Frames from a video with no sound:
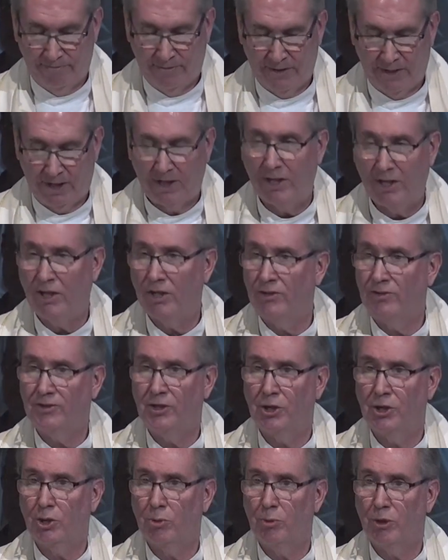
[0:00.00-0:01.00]
He is
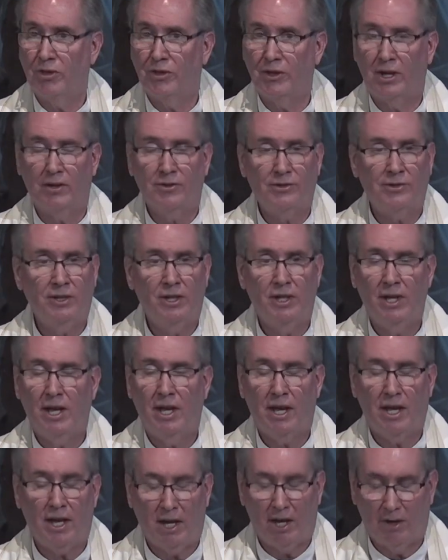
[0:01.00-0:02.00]
here with us
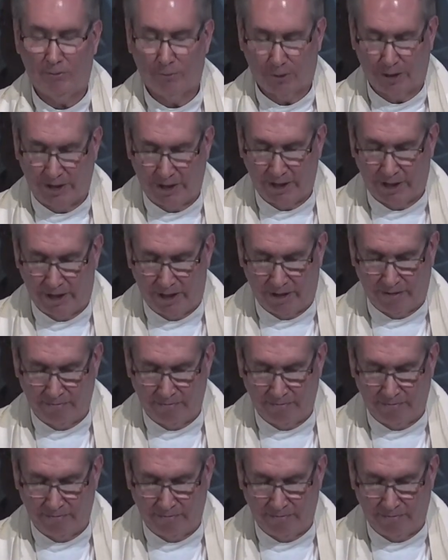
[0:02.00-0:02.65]
every day.